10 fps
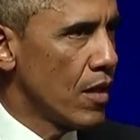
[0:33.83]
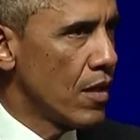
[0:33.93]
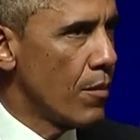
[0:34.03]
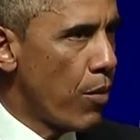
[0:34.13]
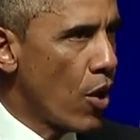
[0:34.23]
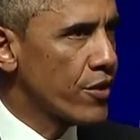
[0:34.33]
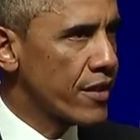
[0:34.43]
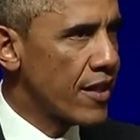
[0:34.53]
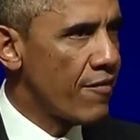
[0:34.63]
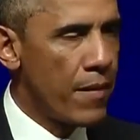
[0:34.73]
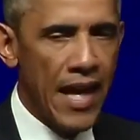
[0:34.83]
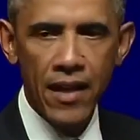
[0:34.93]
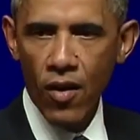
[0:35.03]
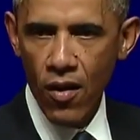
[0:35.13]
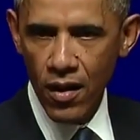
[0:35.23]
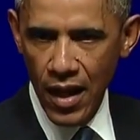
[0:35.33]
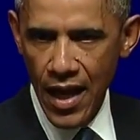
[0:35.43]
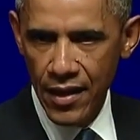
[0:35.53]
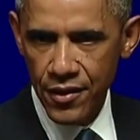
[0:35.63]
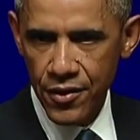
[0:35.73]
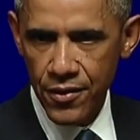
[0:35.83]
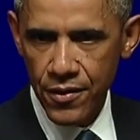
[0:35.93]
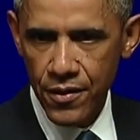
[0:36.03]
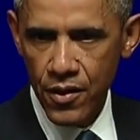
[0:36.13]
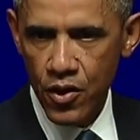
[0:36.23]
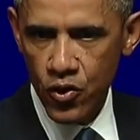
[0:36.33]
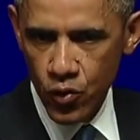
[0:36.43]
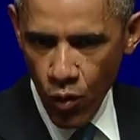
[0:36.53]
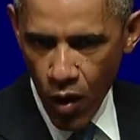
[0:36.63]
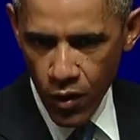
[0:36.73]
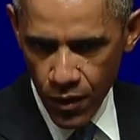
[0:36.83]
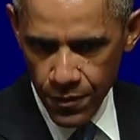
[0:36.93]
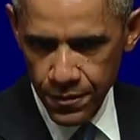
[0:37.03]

The Baltics have made our alliance stronger.